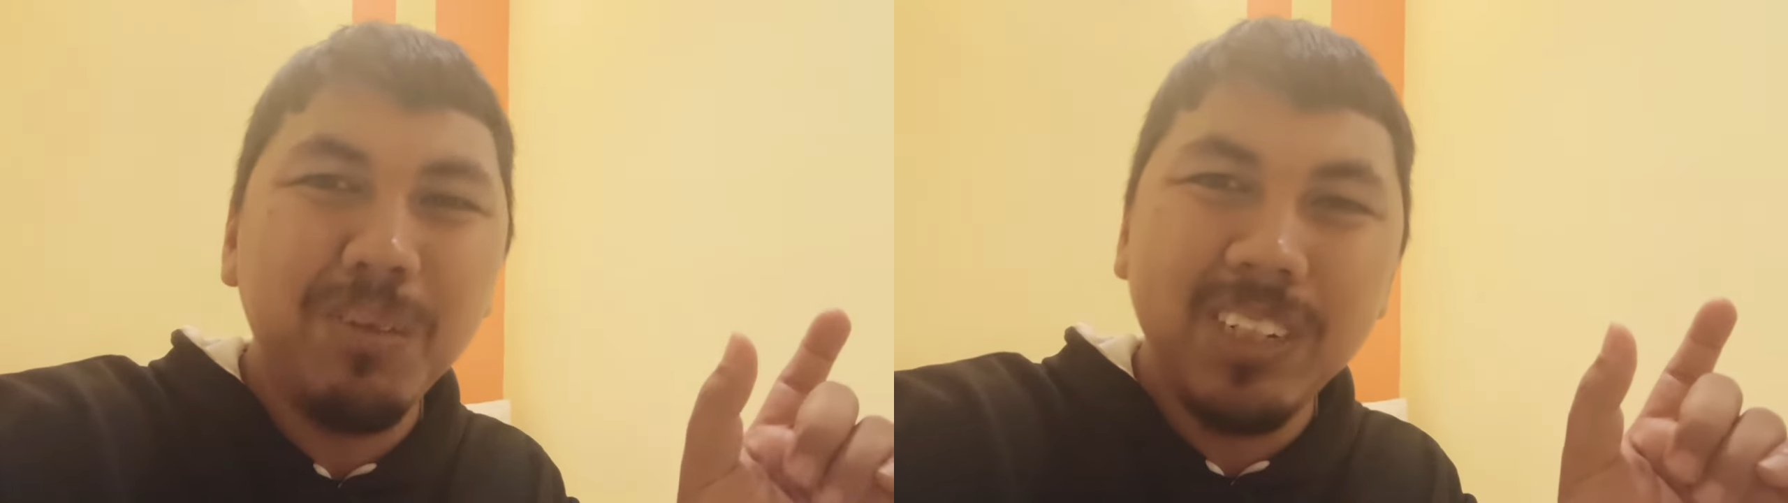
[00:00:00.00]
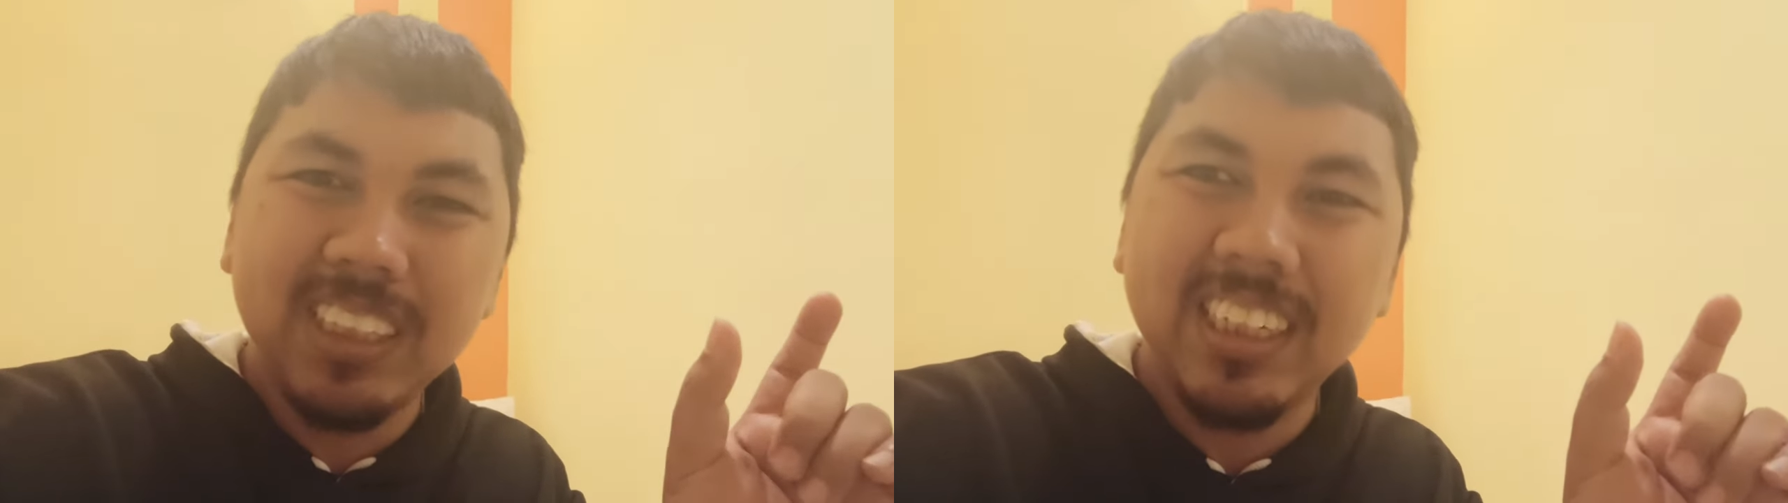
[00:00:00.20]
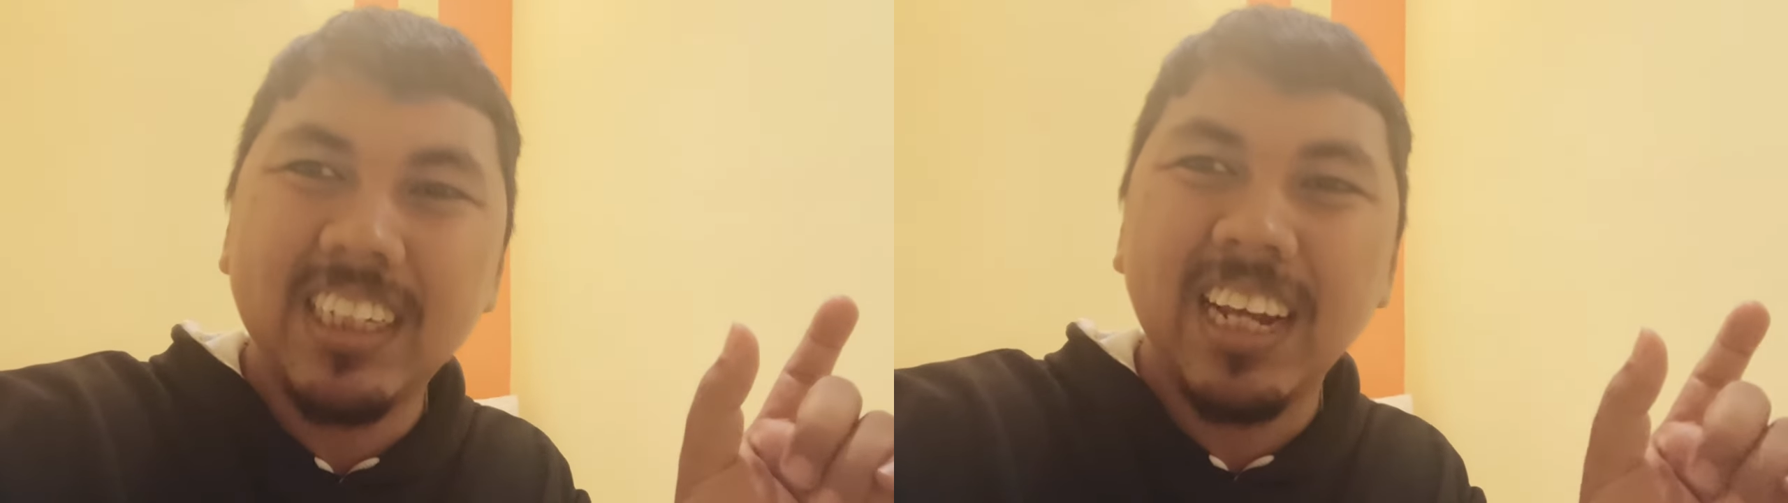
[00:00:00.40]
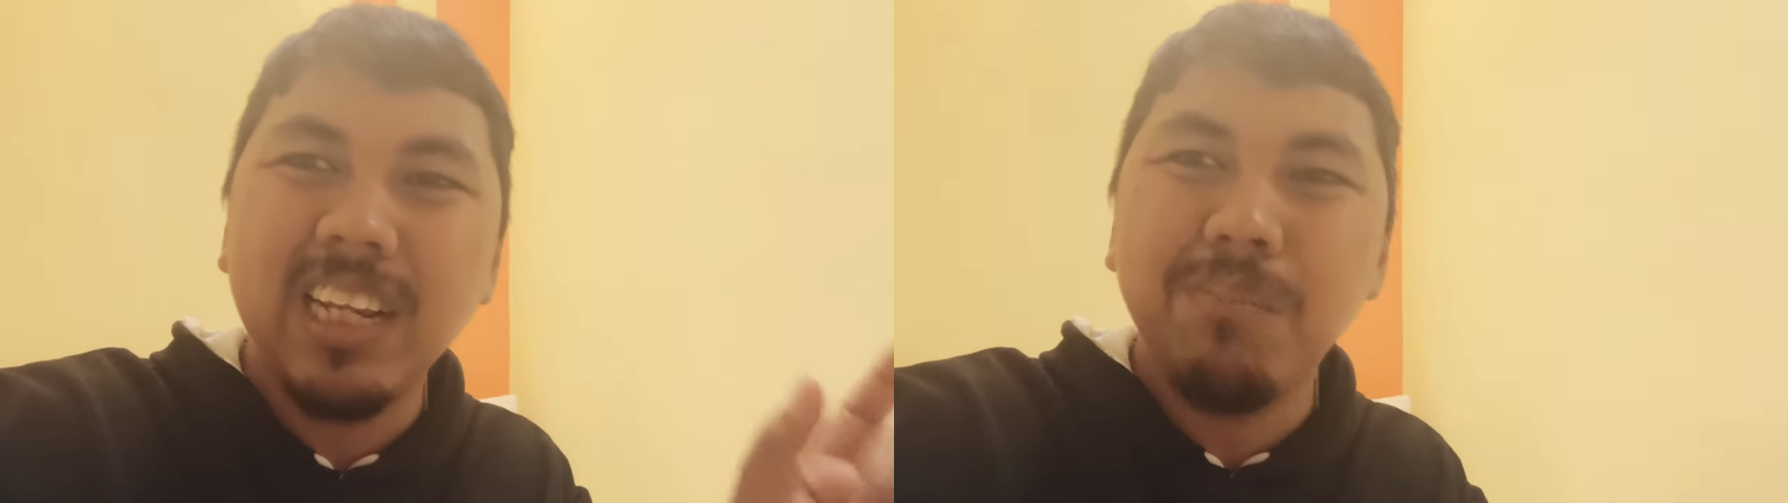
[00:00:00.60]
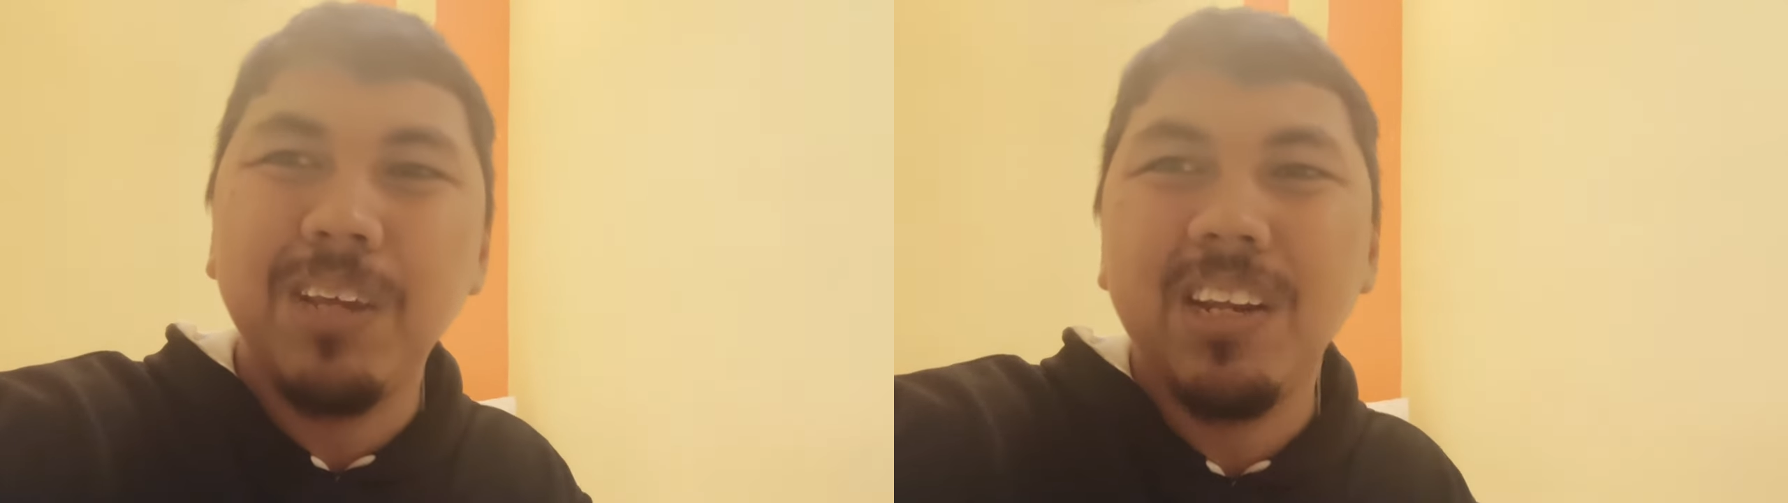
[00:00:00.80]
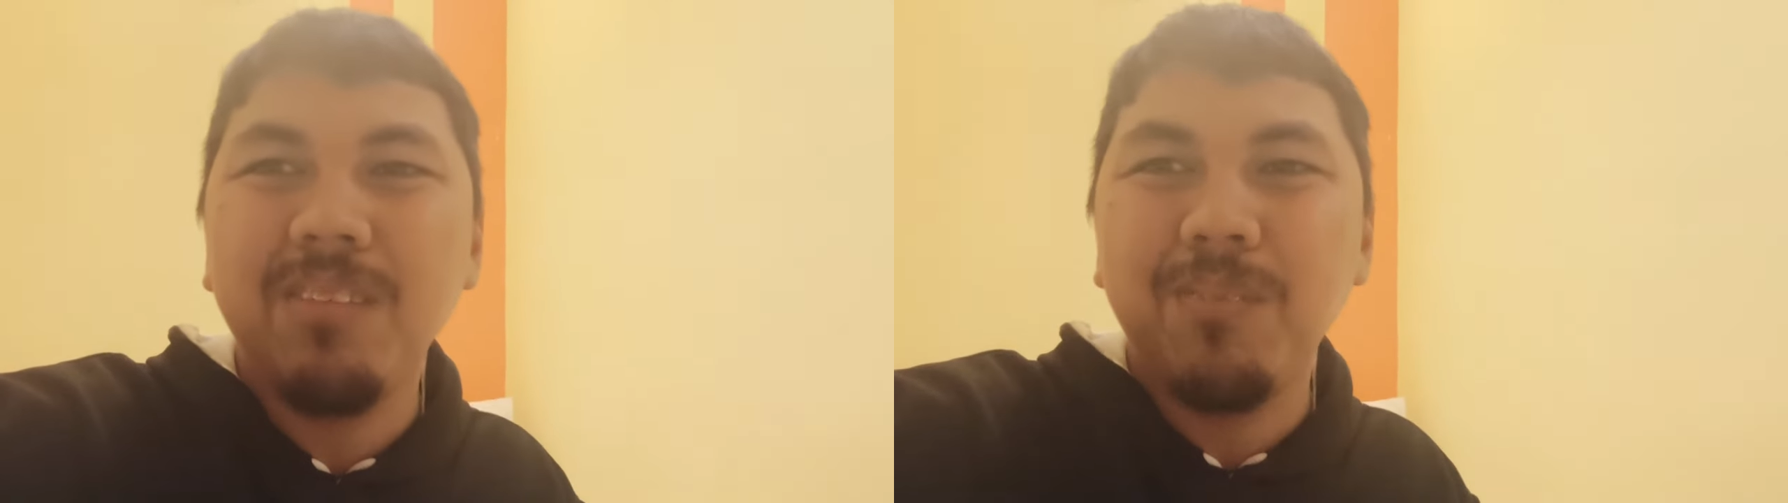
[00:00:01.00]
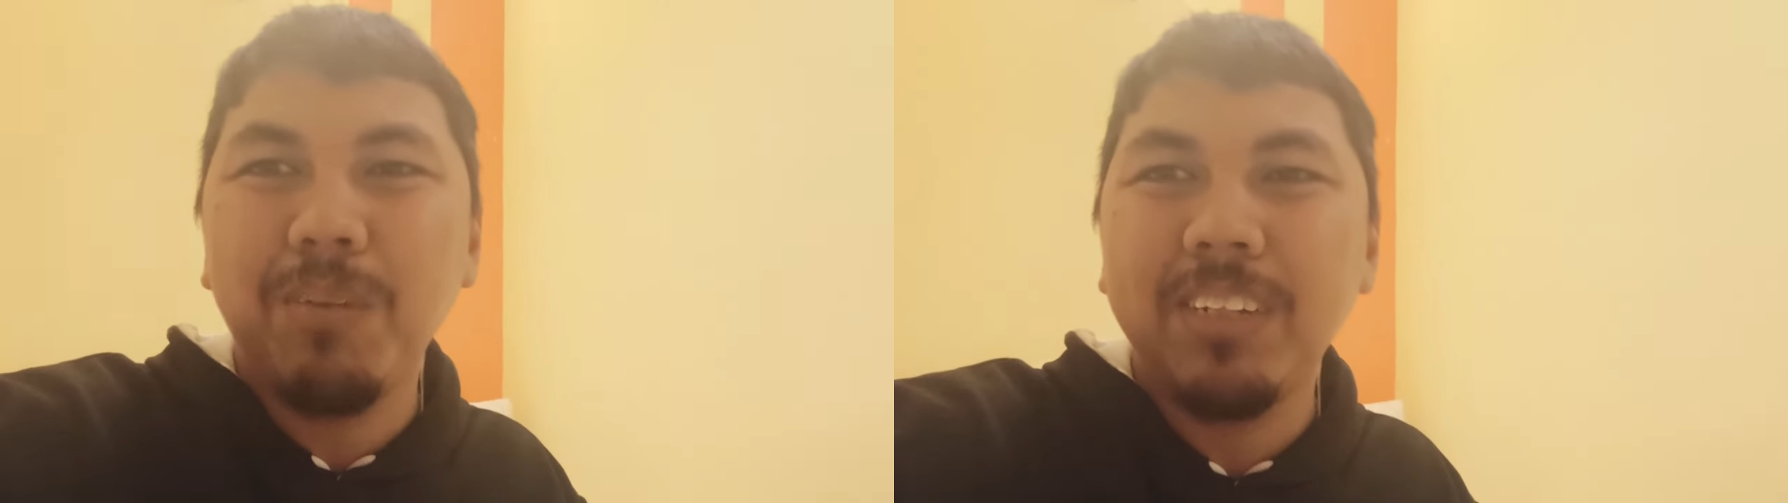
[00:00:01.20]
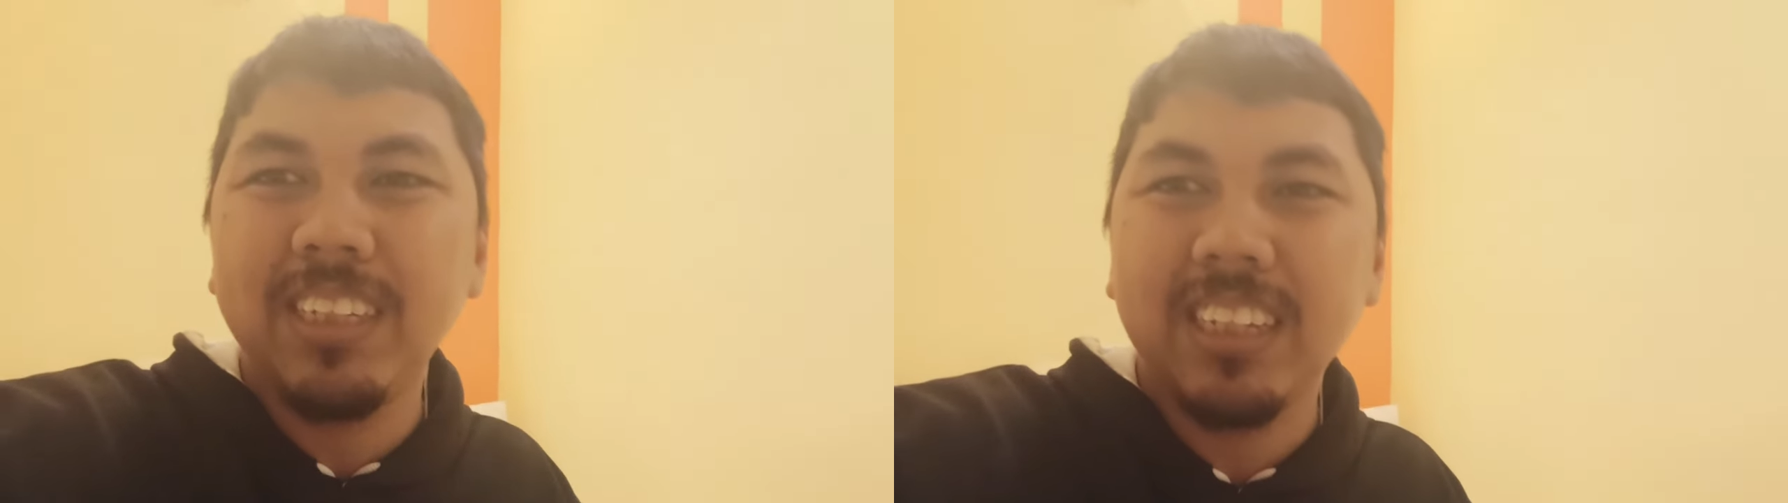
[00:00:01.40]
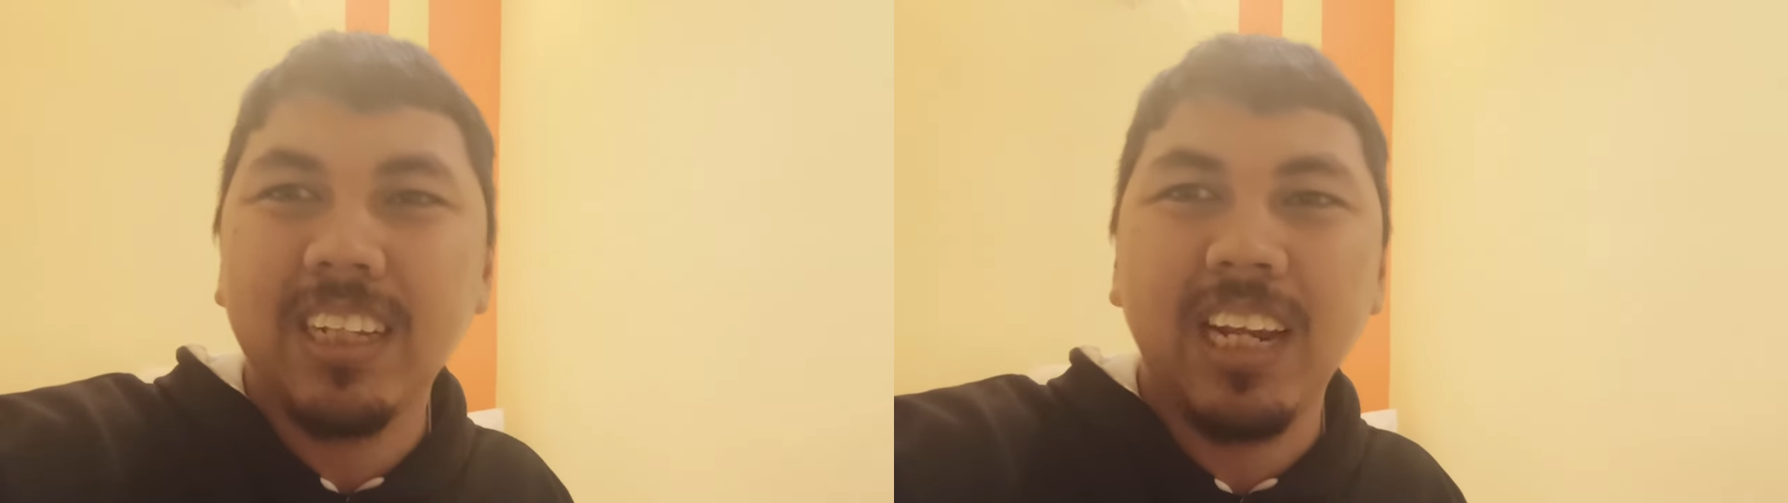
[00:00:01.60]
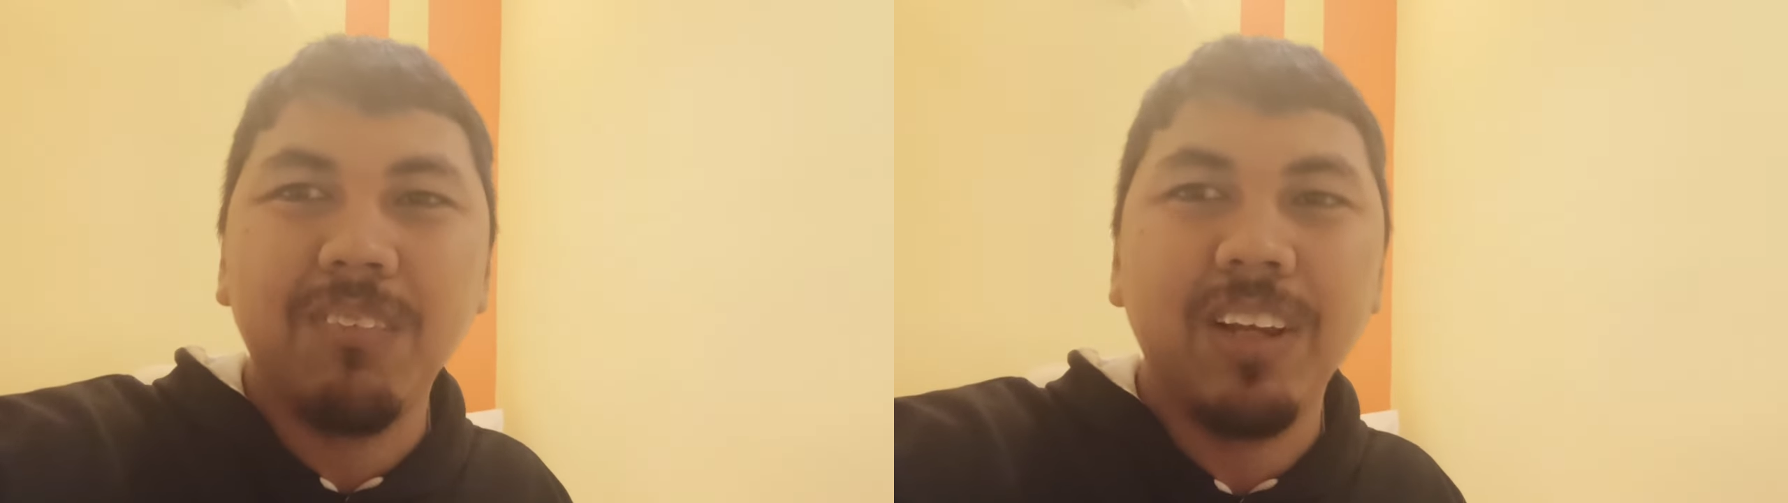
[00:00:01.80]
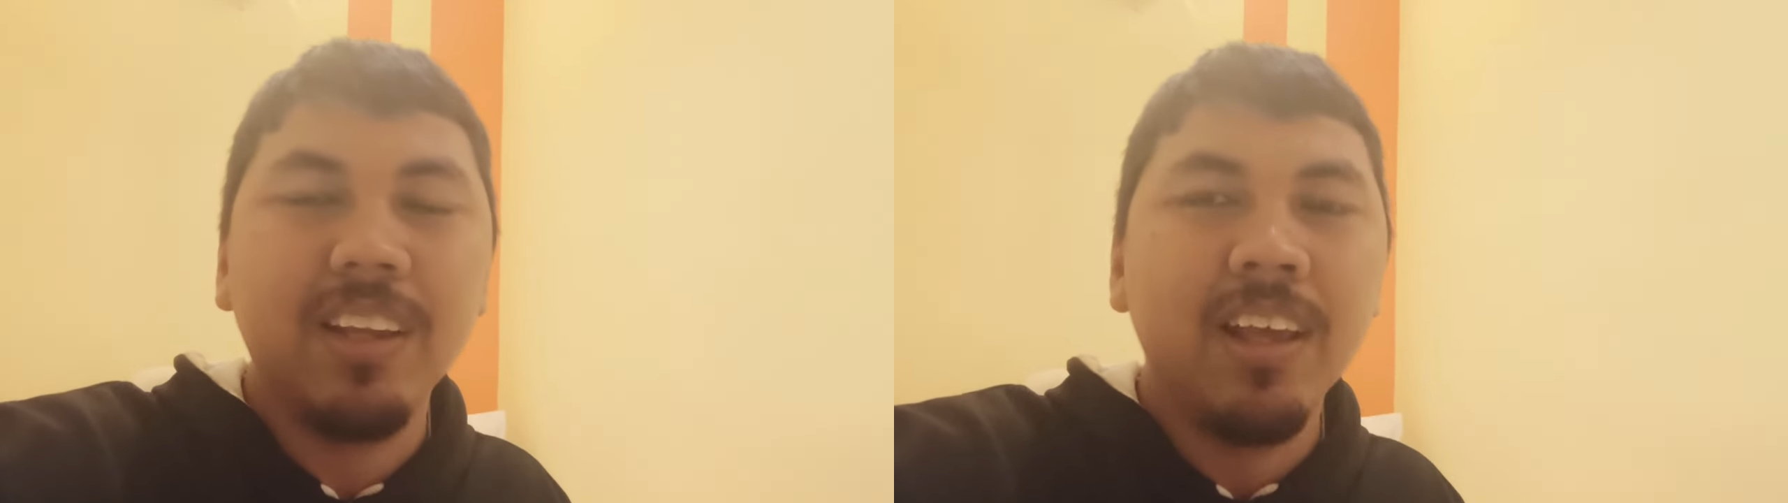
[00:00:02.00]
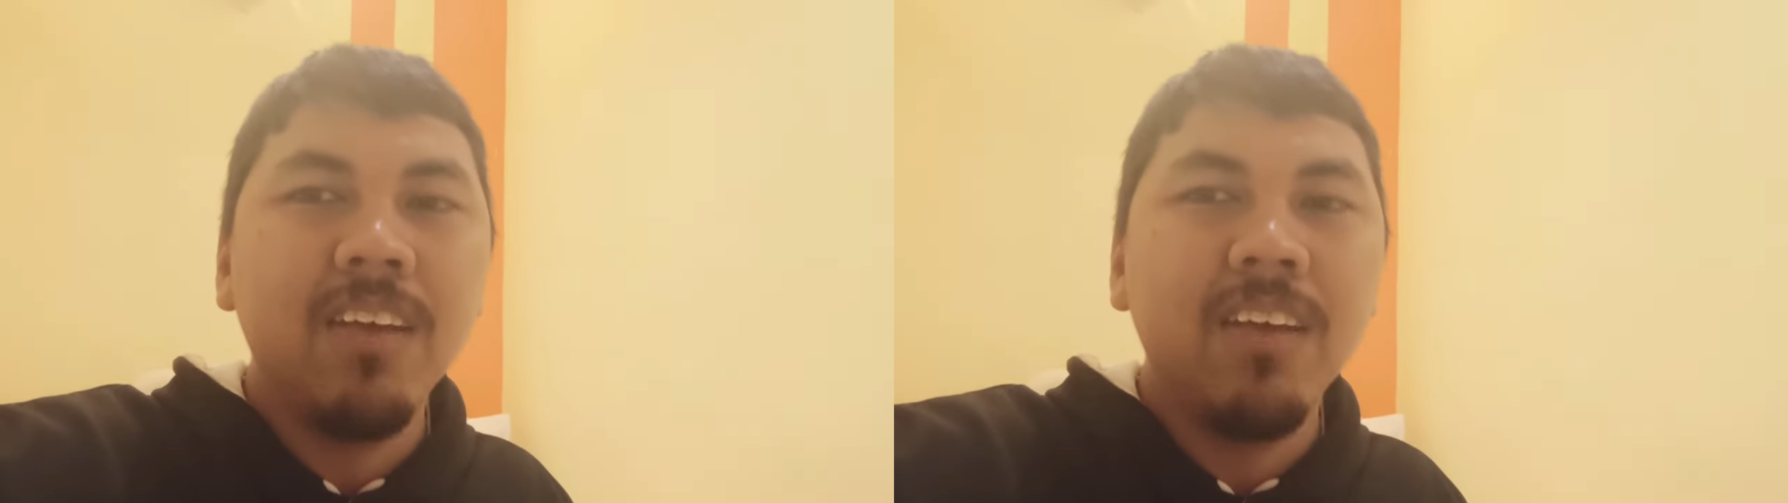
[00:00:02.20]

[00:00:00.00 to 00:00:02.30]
just a tiny bit,